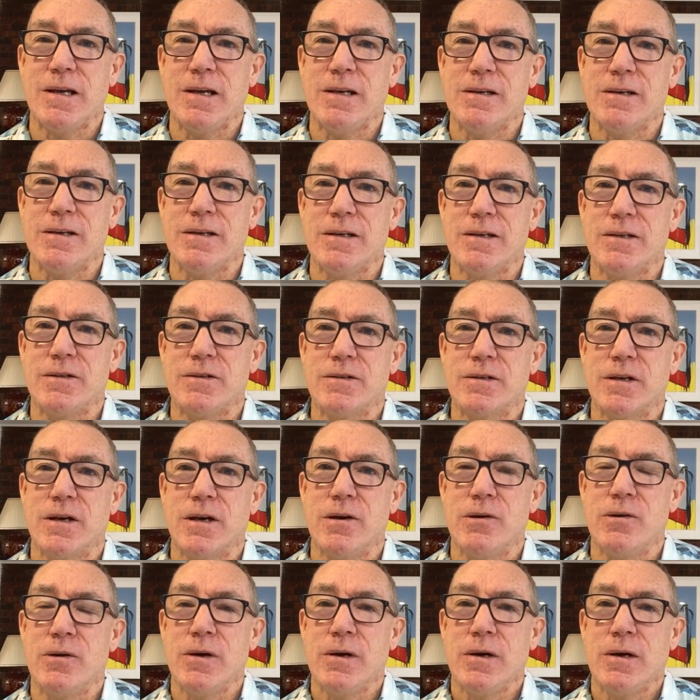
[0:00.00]
needs.
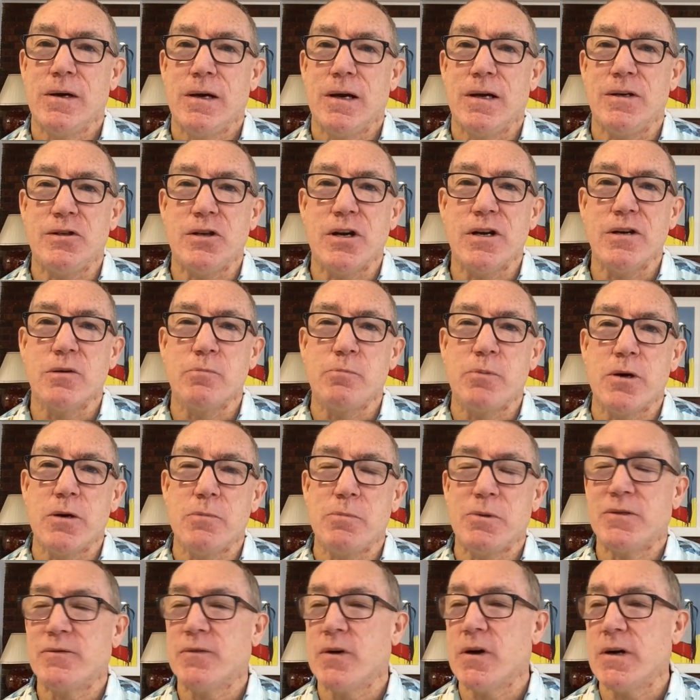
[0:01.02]
So a general
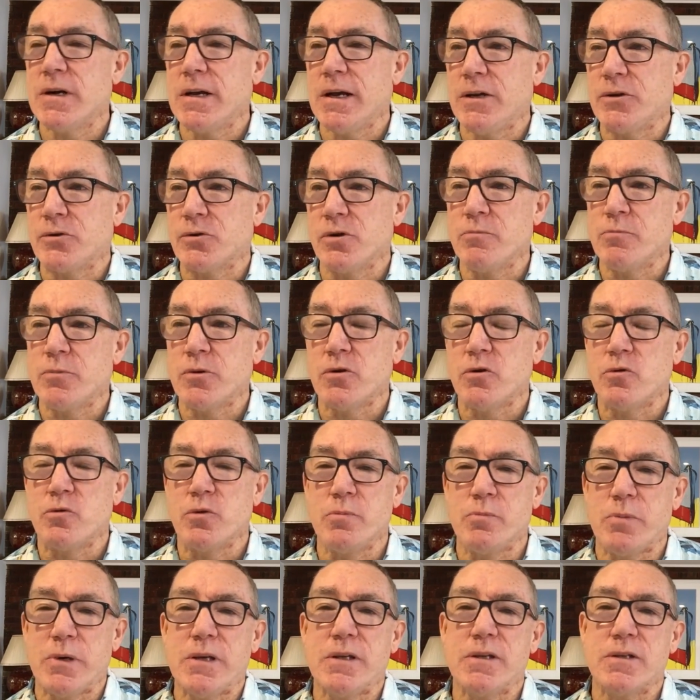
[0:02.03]
purpose financial report
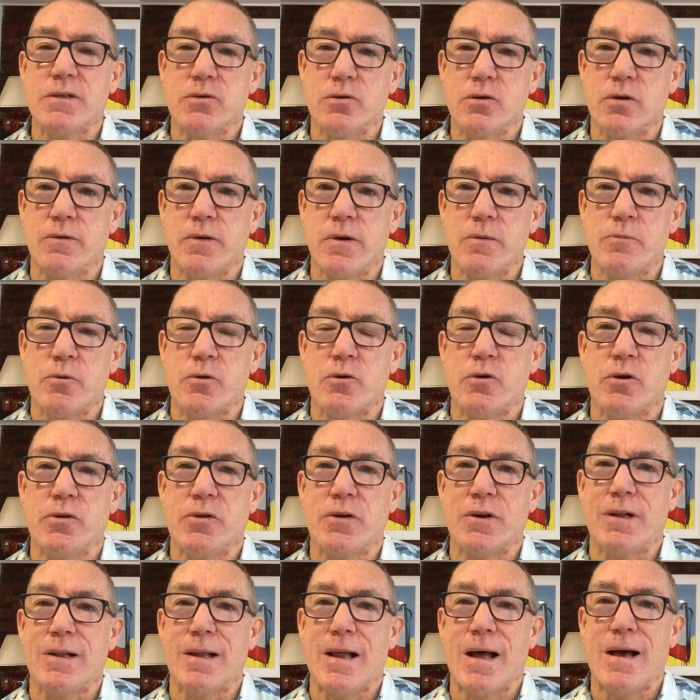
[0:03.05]
would be the sort of report
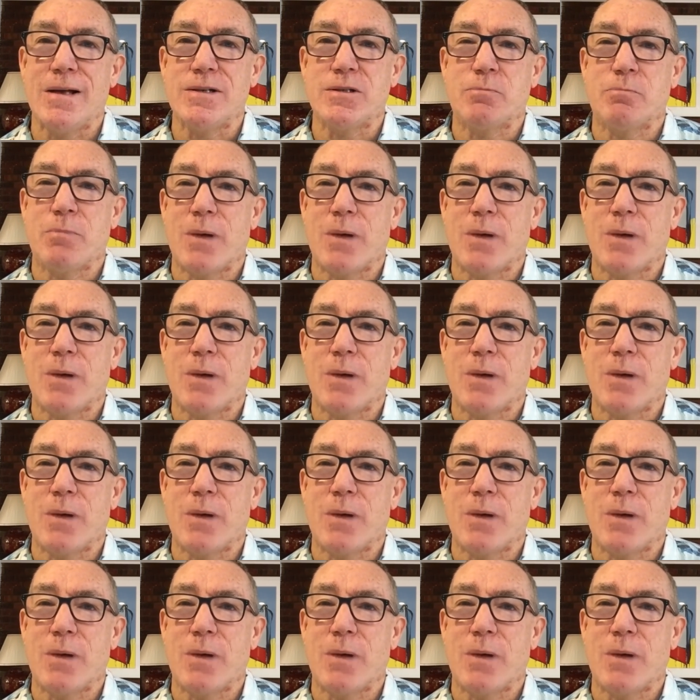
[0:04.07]
that a large